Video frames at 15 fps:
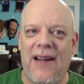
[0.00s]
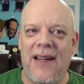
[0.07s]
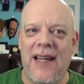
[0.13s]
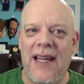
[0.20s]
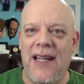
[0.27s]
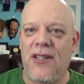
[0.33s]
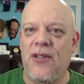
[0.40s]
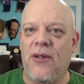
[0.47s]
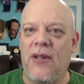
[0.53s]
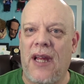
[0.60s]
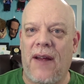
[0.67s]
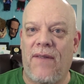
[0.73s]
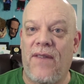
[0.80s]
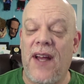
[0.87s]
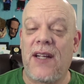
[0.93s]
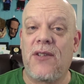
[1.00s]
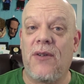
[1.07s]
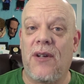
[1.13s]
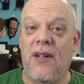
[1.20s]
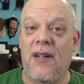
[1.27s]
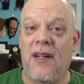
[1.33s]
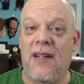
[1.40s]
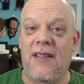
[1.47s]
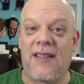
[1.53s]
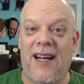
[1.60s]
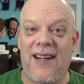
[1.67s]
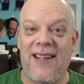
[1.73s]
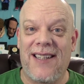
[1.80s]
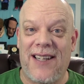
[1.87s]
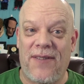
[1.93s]
hit you, they affect you in an
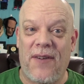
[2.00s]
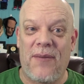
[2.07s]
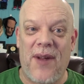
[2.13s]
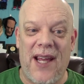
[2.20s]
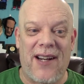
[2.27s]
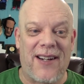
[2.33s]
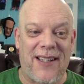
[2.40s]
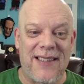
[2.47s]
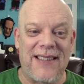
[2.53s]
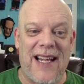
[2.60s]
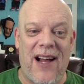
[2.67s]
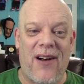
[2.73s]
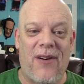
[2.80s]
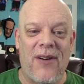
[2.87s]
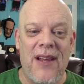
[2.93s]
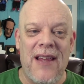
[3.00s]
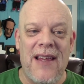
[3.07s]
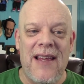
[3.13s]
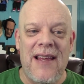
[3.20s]
entirely different manner because now